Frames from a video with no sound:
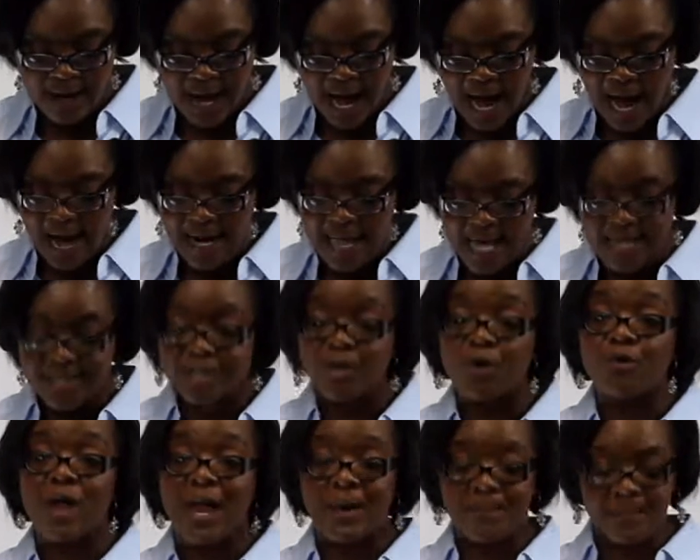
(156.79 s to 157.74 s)
God has
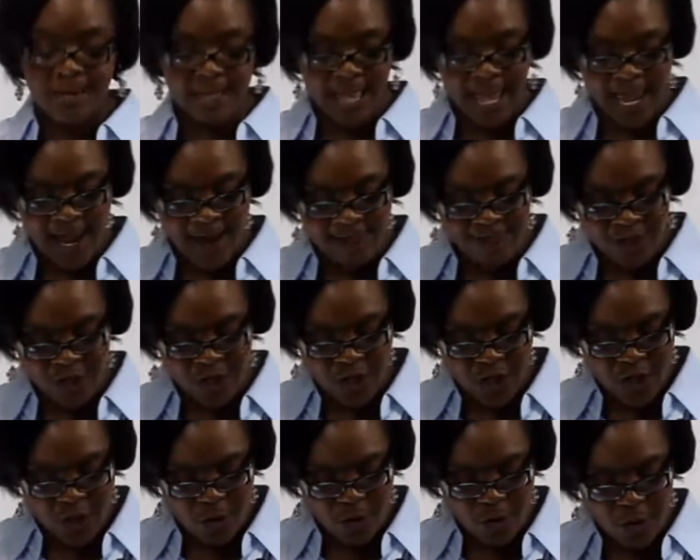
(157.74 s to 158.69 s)
a great plan for
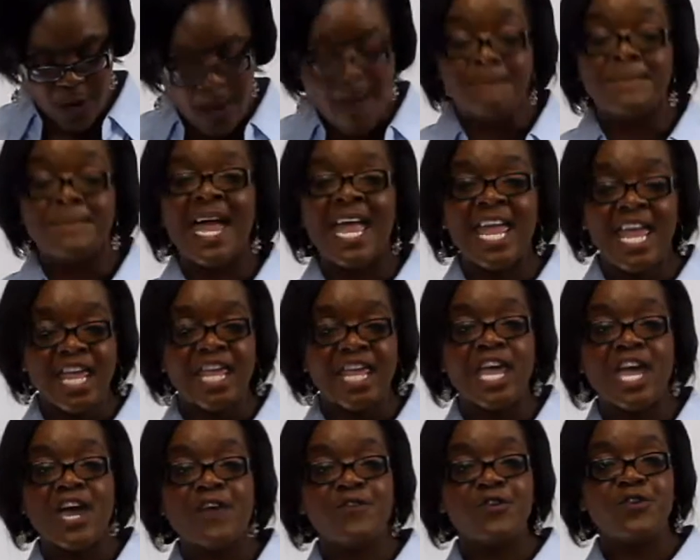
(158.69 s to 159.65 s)
you. May He
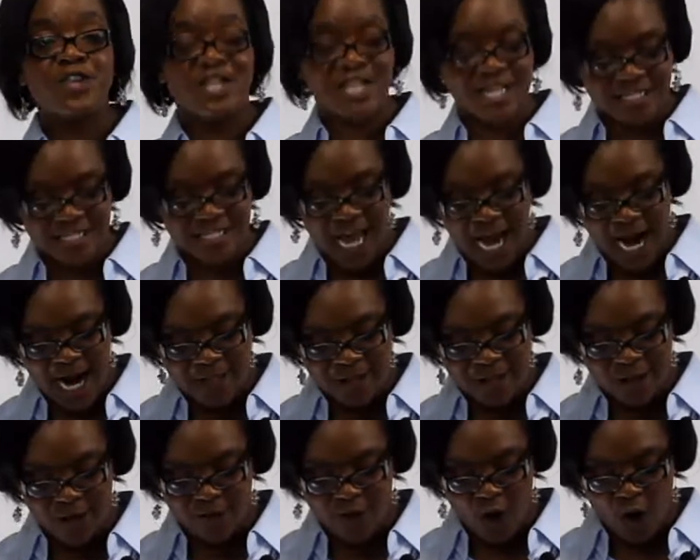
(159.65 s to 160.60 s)
give you the
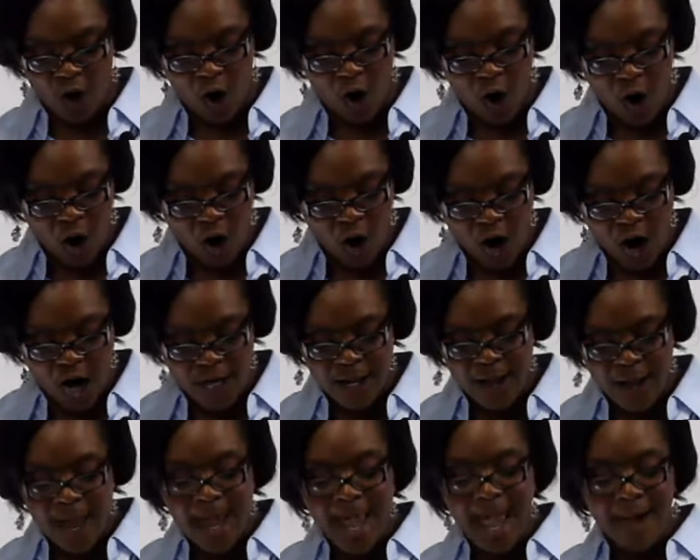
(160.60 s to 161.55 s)
desires of your
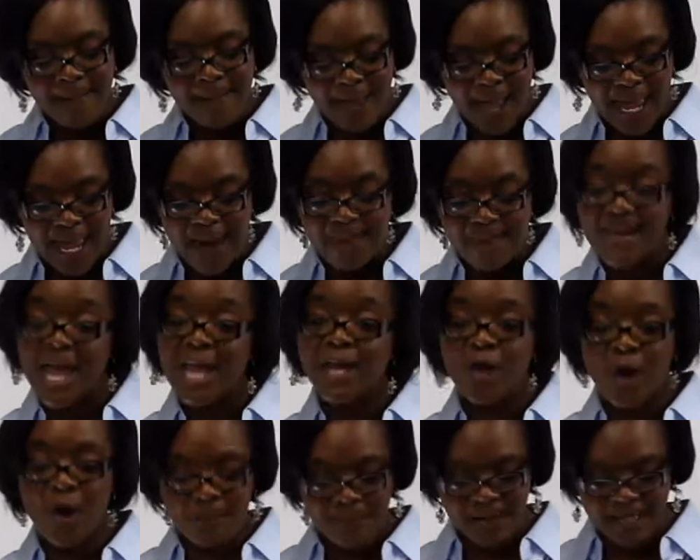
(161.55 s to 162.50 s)
heart. May He
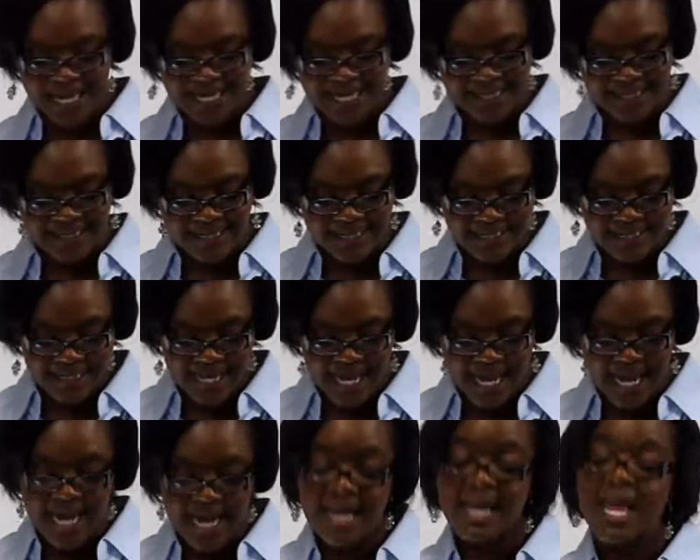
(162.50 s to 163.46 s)
make your plan
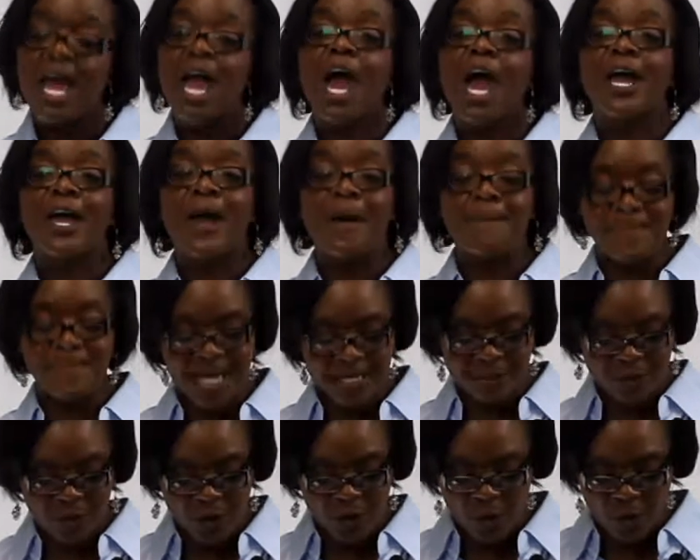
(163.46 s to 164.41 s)
succeed.
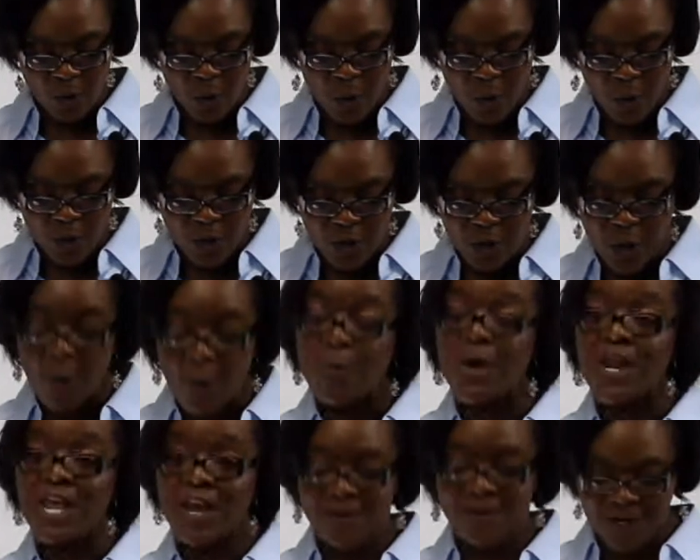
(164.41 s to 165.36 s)
Commit to the Lord,
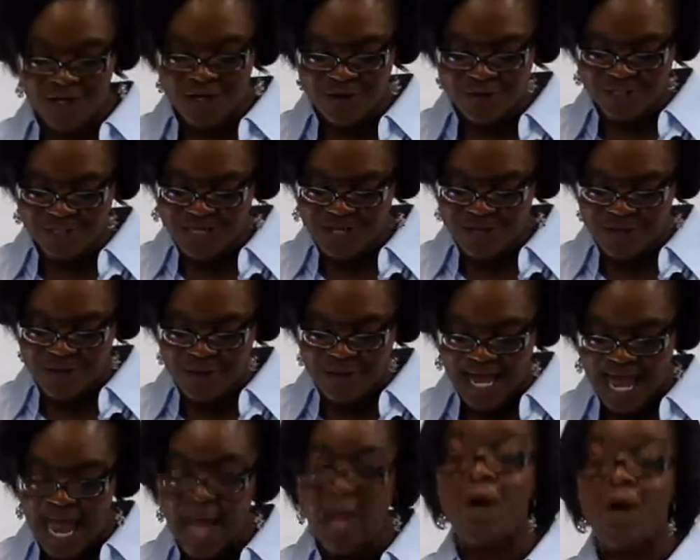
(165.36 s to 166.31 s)
whatever you
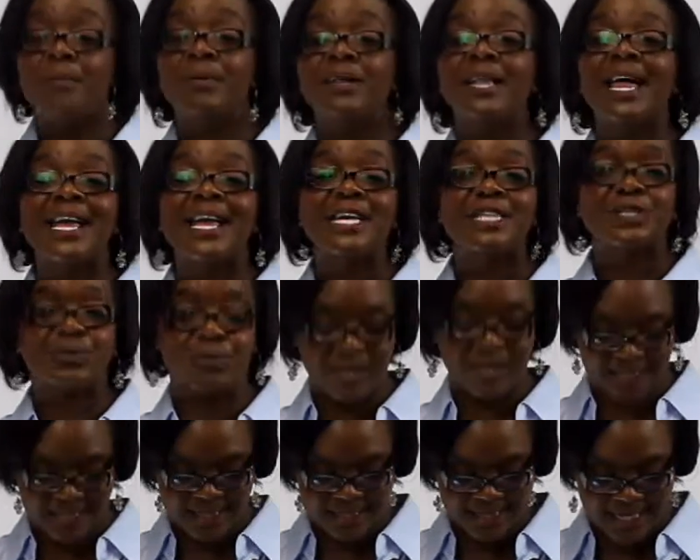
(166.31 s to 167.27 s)
do, and your plans
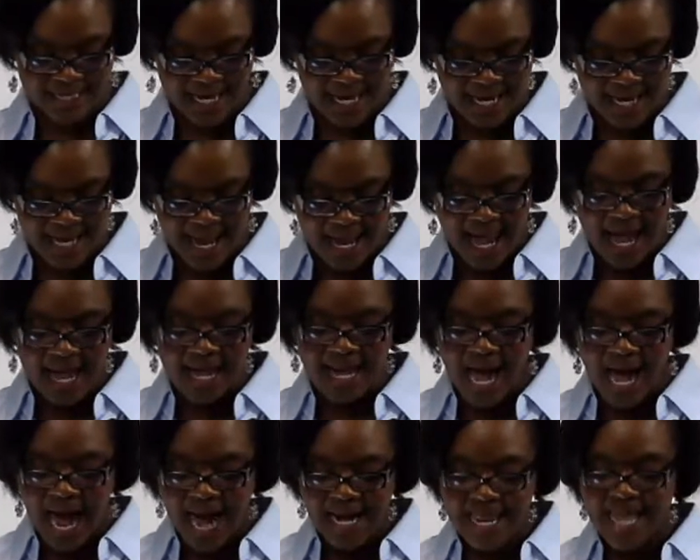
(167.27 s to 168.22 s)
will succeed.
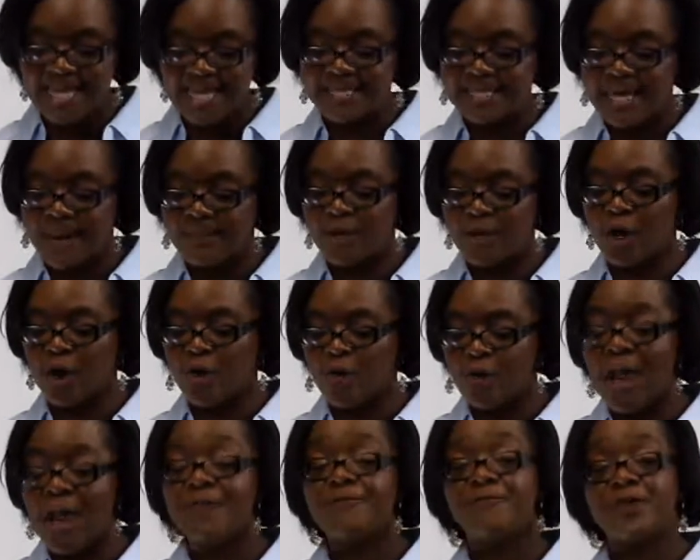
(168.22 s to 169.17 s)
God has something
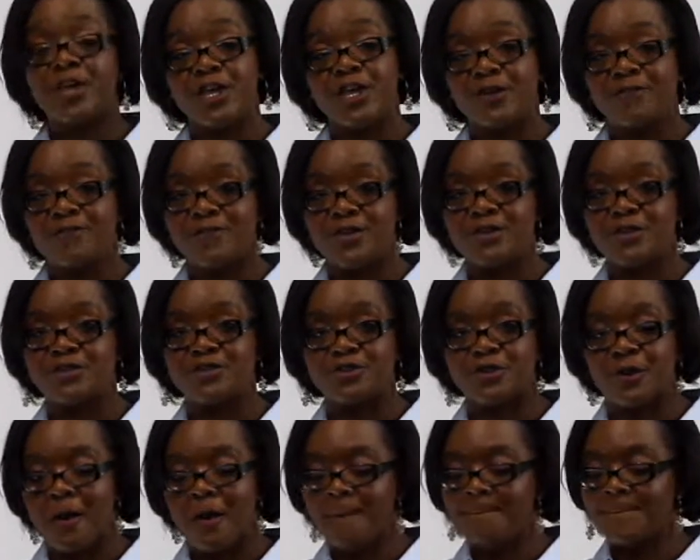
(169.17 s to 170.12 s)
great for your
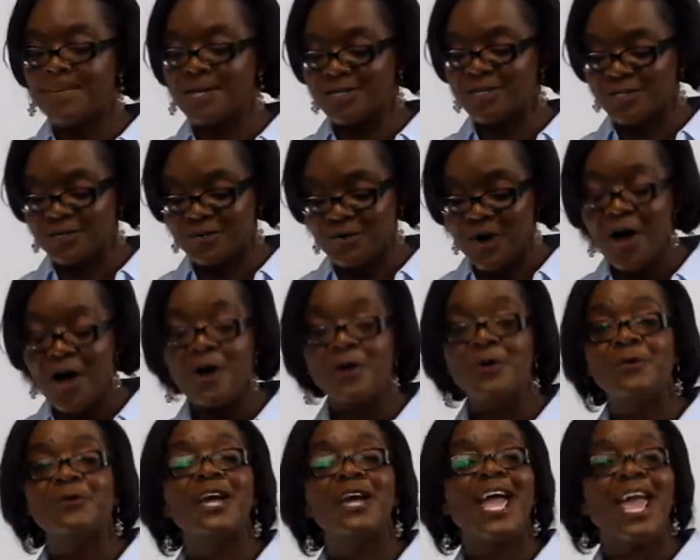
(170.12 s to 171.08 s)
future. Be
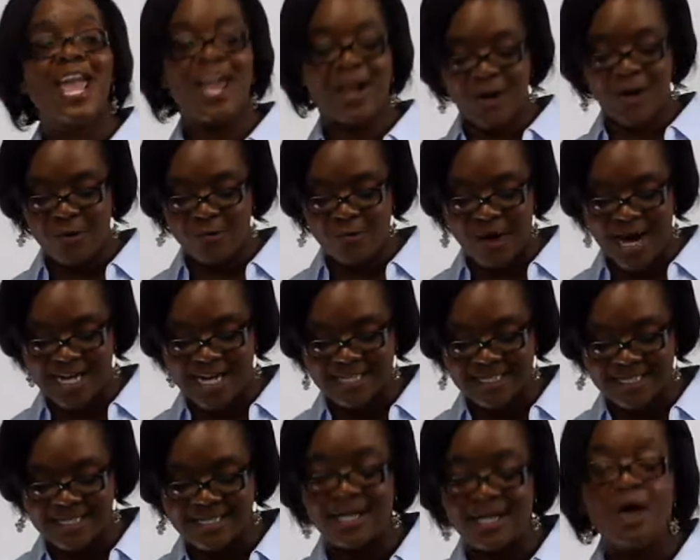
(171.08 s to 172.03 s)
strong and
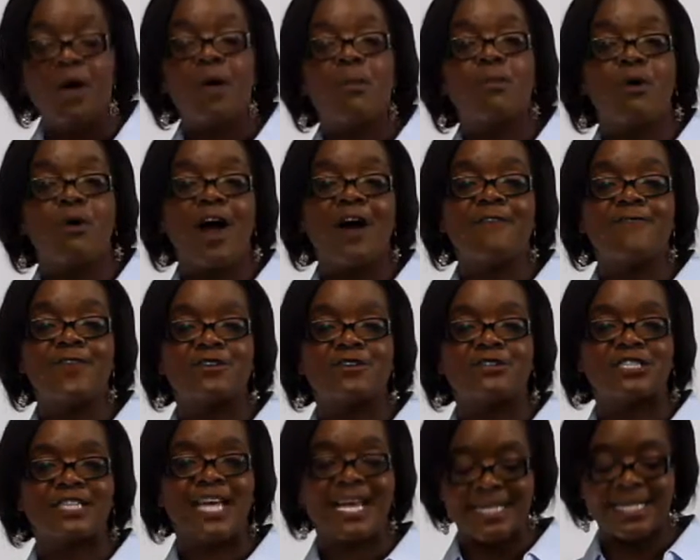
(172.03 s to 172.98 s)
courageous.
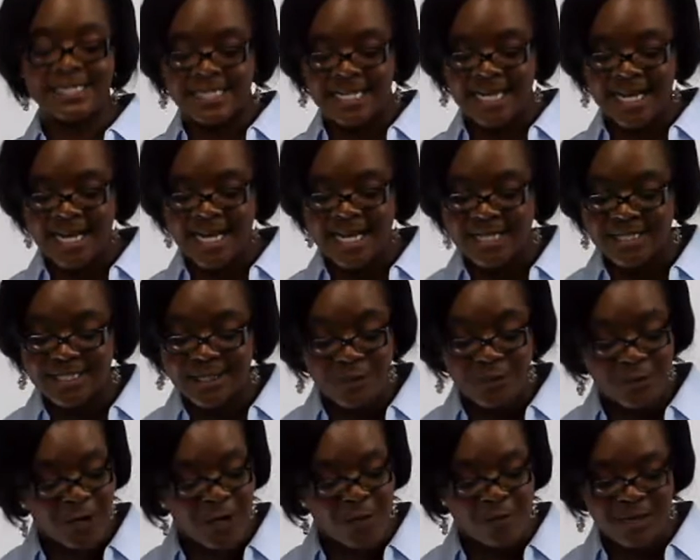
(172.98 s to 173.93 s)
Proverbs 19 and
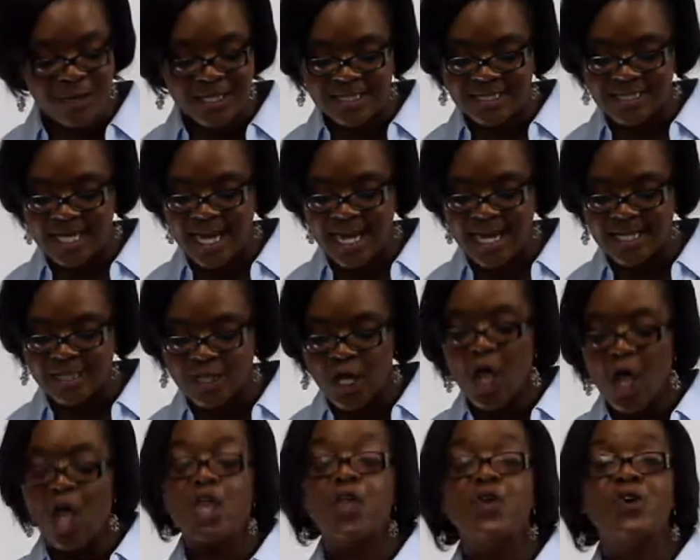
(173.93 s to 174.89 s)
21 says,
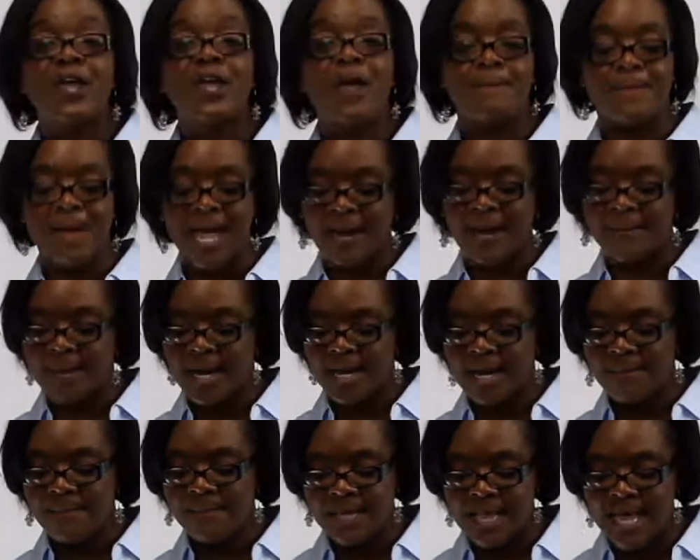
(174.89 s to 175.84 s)
You can make
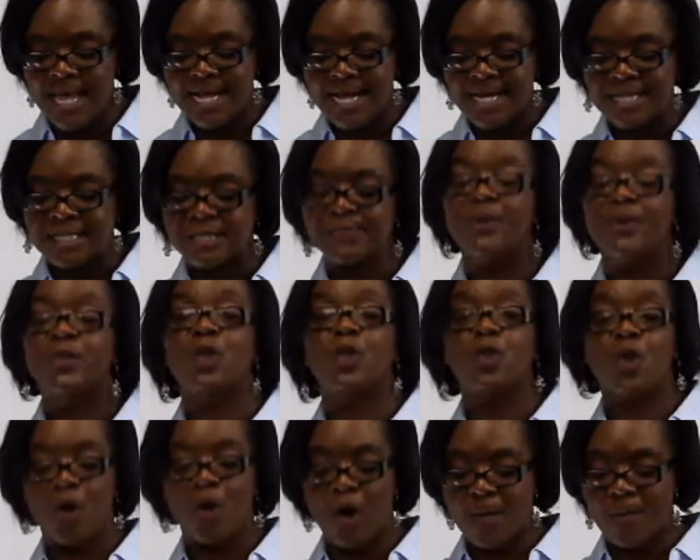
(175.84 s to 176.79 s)
many plans, but the
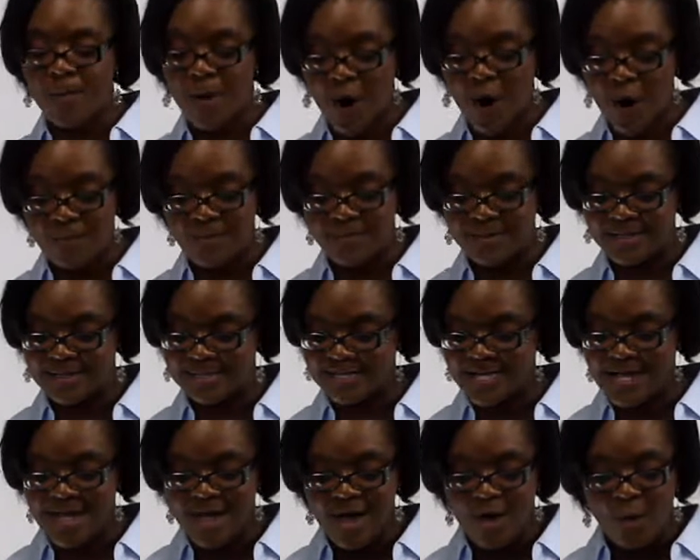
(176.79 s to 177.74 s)
Lord
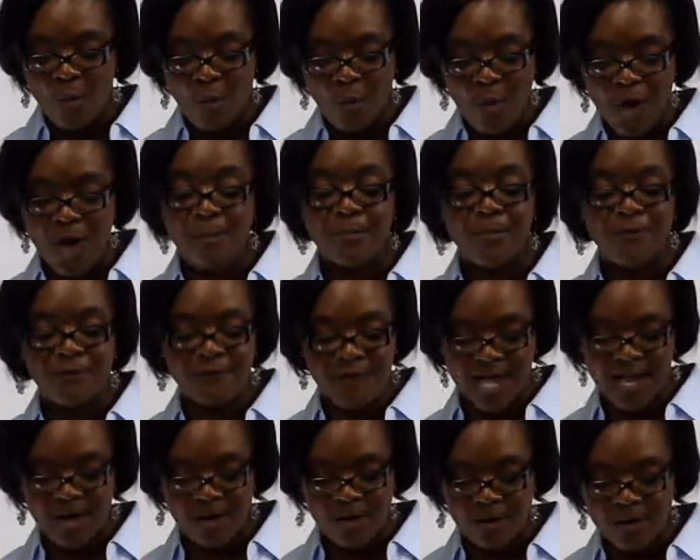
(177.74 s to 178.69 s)
purpose will
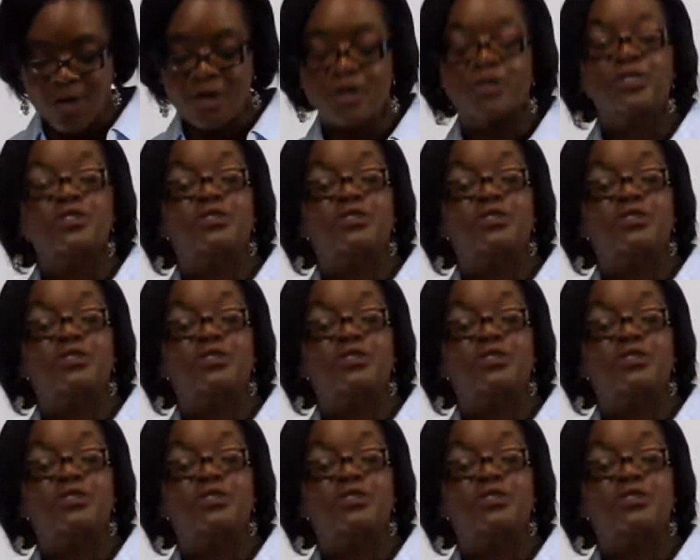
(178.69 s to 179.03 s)
prevail.